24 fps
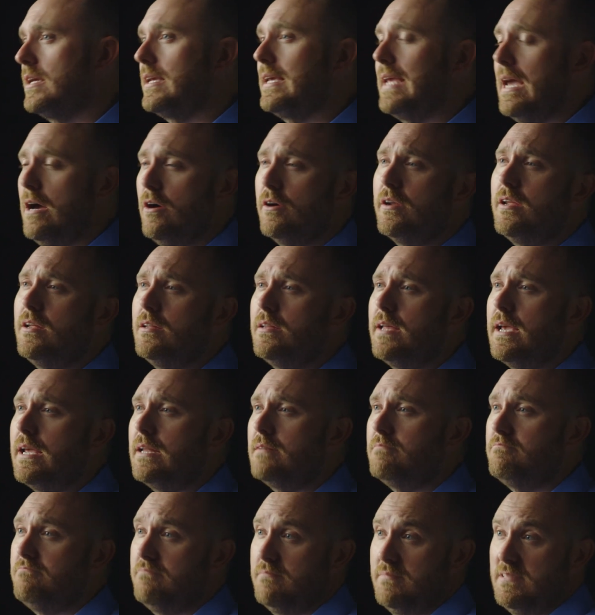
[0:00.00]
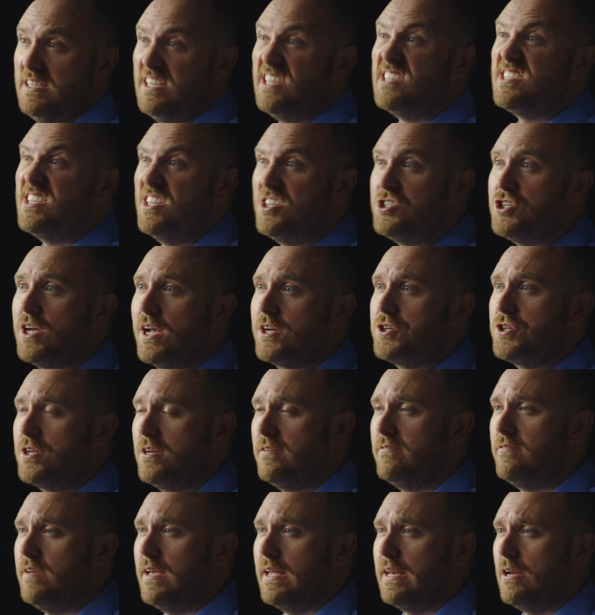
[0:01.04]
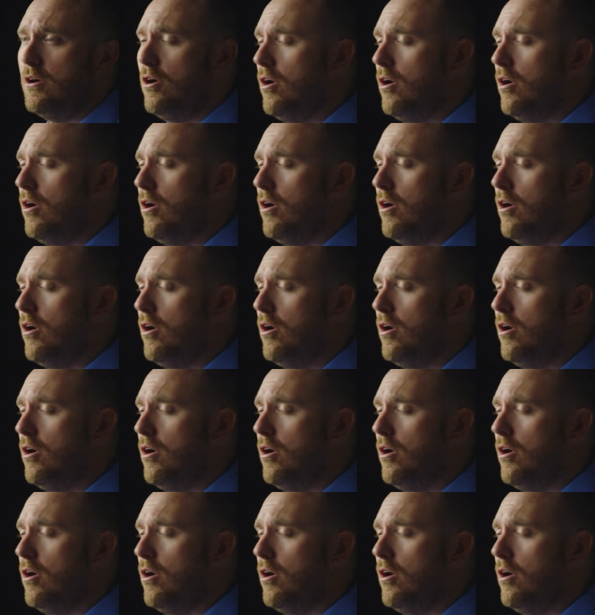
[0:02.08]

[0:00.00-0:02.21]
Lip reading: calculate this injection event.